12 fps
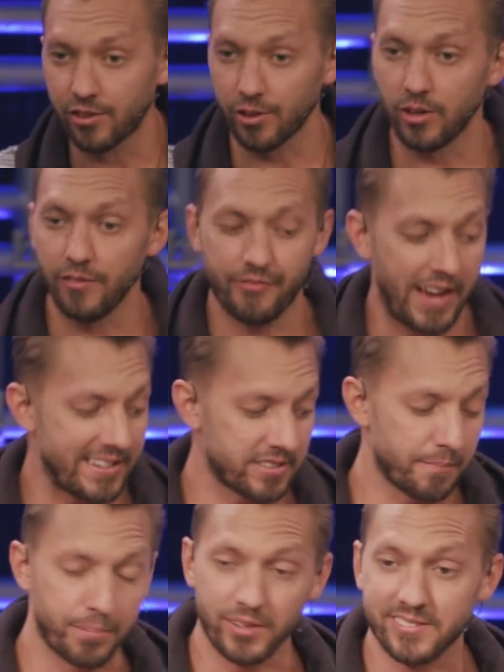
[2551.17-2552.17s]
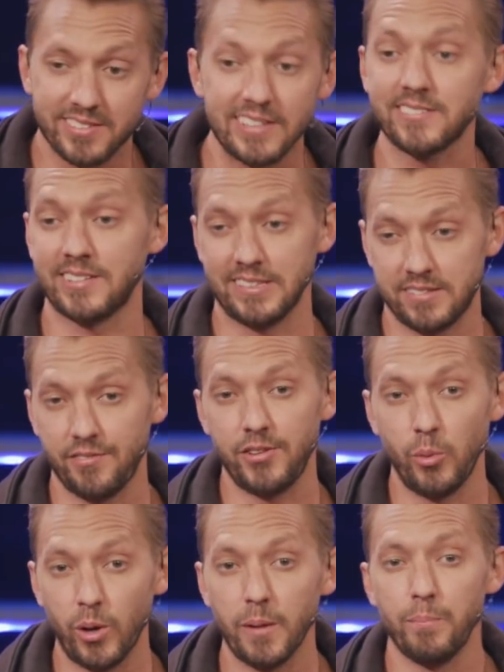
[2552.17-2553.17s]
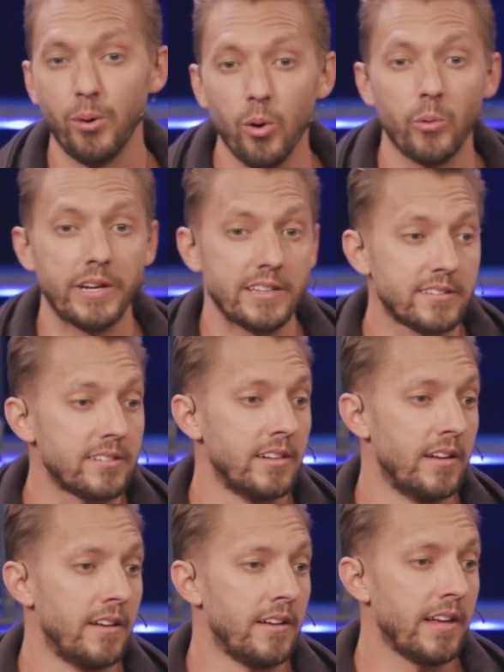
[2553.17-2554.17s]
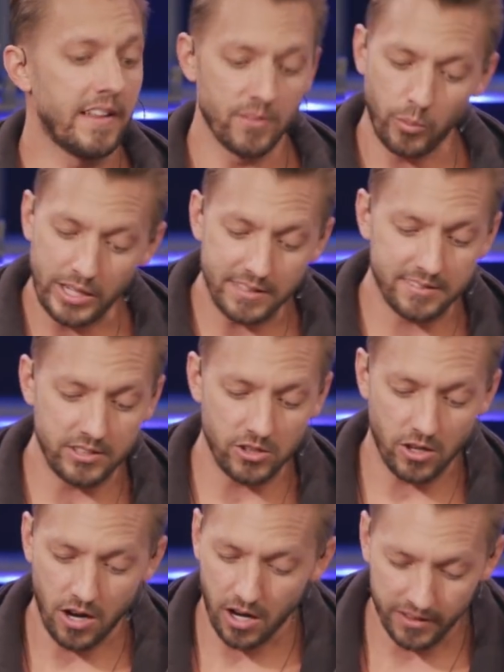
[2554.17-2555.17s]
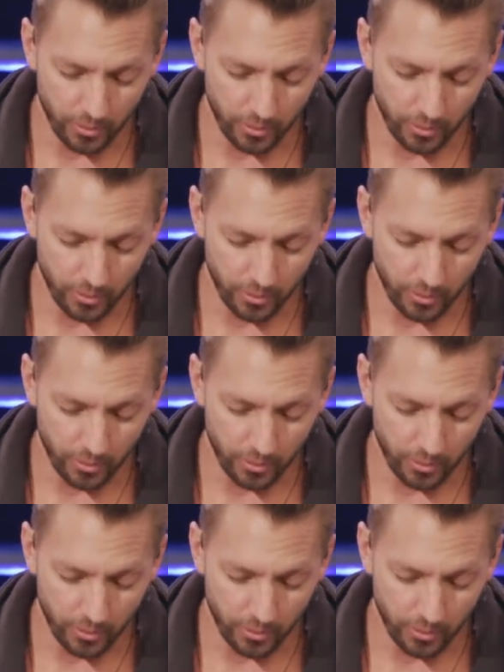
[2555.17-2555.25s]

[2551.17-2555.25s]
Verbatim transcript: good old fashioned persistence if you want to pull weeds and the weeds in your heart